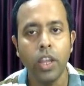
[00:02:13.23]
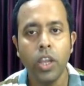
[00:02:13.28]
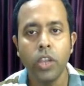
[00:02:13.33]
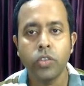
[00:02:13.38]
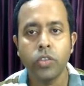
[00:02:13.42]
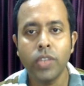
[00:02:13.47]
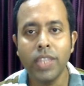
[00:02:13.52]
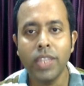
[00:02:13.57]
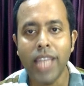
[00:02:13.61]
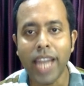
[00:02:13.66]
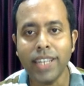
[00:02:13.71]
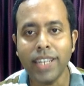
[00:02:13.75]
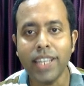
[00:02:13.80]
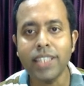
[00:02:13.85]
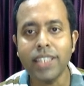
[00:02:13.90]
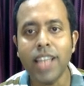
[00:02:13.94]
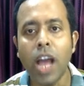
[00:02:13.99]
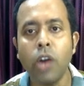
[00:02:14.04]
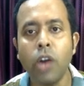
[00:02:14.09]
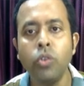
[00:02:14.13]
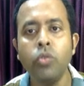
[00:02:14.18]
So in that case,
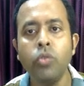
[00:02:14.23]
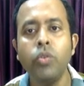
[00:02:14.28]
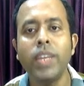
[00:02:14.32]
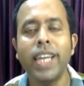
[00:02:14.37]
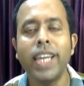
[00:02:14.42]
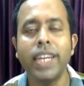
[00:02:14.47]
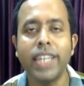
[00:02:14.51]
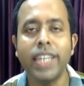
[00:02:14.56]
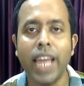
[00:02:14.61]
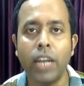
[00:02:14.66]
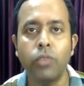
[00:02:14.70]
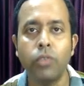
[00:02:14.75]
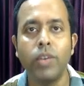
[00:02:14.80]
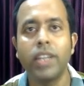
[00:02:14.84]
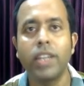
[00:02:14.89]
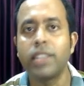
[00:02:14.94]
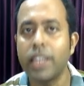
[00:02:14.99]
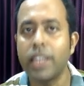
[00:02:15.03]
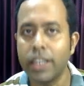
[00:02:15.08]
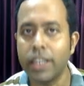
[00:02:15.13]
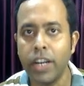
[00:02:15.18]
how we can
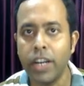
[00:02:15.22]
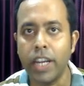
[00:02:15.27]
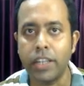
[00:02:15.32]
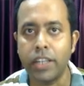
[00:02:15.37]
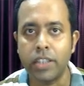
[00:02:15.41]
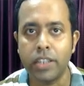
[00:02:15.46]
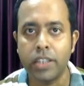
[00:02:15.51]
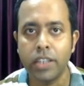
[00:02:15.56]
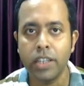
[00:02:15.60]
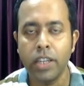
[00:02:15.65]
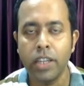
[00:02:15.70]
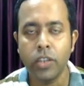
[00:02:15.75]
calculate the grade?